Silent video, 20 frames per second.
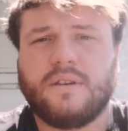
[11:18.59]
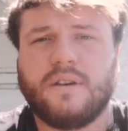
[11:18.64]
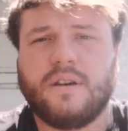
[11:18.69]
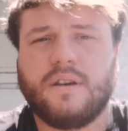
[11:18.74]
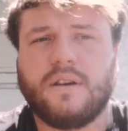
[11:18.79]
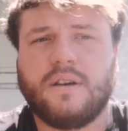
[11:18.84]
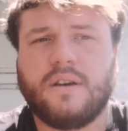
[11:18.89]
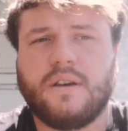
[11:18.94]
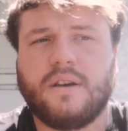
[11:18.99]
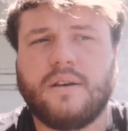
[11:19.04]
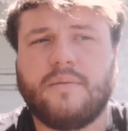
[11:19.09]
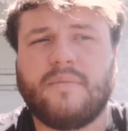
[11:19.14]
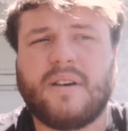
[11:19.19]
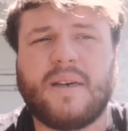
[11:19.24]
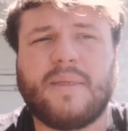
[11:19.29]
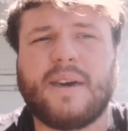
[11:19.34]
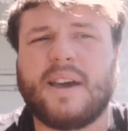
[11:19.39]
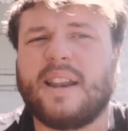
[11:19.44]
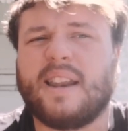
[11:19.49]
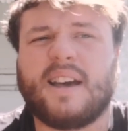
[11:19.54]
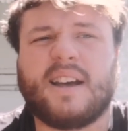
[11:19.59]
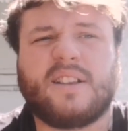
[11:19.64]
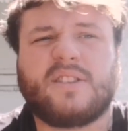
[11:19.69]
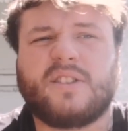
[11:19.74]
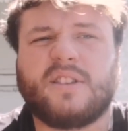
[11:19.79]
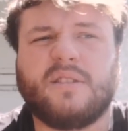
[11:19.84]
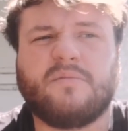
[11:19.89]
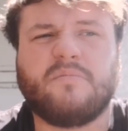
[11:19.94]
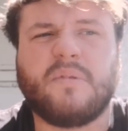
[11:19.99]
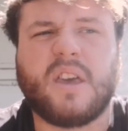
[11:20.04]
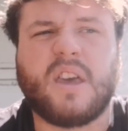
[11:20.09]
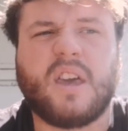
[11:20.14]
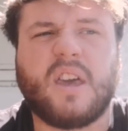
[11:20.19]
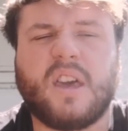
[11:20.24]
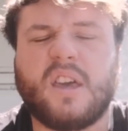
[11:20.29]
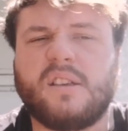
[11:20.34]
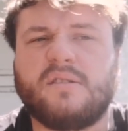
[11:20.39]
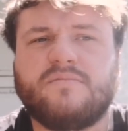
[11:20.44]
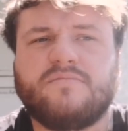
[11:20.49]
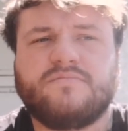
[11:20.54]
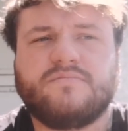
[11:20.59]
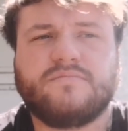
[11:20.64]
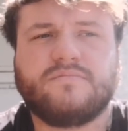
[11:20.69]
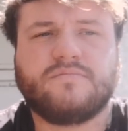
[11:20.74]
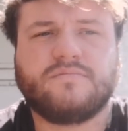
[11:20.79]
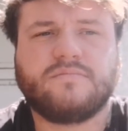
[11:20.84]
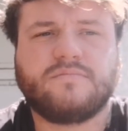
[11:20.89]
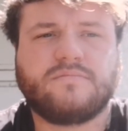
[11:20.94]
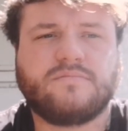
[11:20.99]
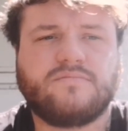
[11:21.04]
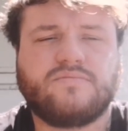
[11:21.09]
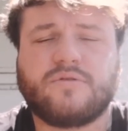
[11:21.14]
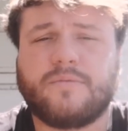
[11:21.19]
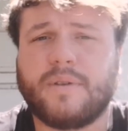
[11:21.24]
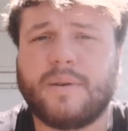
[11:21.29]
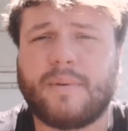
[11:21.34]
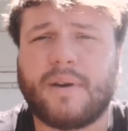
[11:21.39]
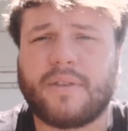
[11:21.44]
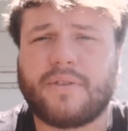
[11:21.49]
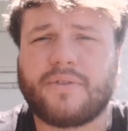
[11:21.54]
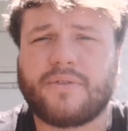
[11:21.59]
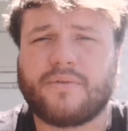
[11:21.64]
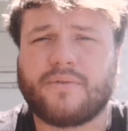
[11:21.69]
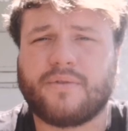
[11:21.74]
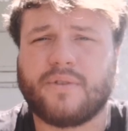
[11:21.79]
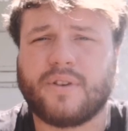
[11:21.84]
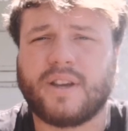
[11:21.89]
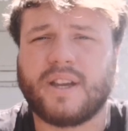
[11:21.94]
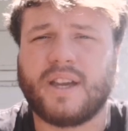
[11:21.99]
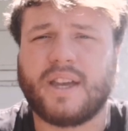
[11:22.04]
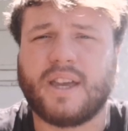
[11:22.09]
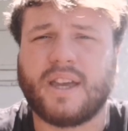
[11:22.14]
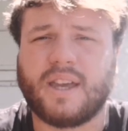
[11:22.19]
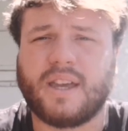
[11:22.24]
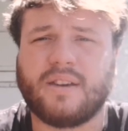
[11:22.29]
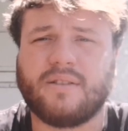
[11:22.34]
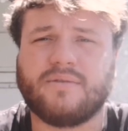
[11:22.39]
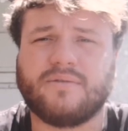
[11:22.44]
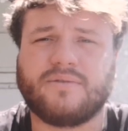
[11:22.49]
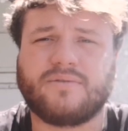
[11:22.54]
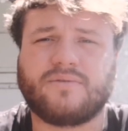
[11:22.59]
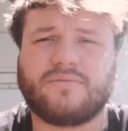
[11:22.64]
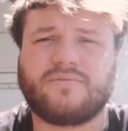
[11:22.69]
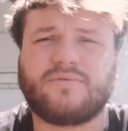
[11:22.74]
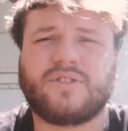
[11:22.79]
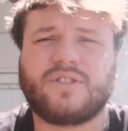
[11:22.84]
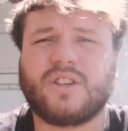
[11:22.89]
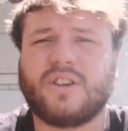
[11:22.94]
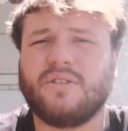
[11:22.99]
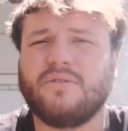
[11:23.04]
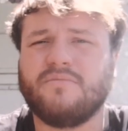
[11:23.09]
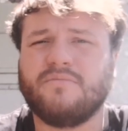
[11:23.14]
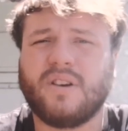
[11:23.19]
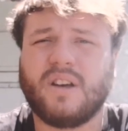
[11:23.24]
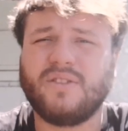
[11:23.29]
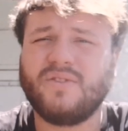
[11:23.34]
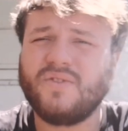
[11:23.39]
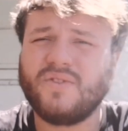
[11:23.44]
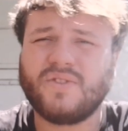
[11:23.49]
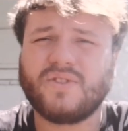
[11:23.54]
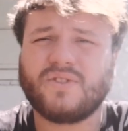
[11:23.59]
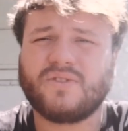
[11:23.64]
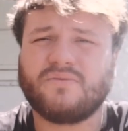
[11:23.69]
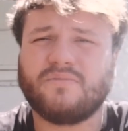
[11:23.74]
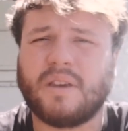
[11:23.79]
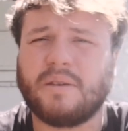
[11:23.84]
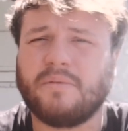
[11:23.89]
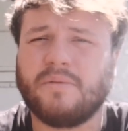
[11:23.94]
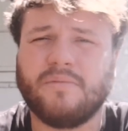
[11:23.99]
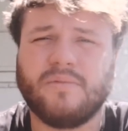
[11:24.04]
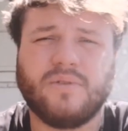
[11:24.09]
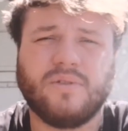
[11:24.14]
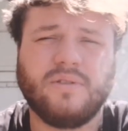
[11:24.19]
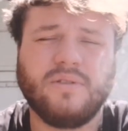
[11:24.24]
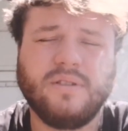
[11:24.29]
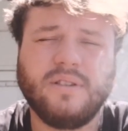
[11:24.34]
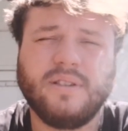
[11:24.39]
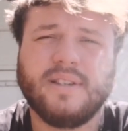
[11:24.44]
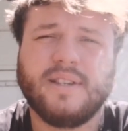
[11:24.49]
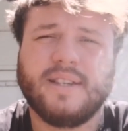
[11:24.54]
and that lasted me probably about 3 or so months, maybe more.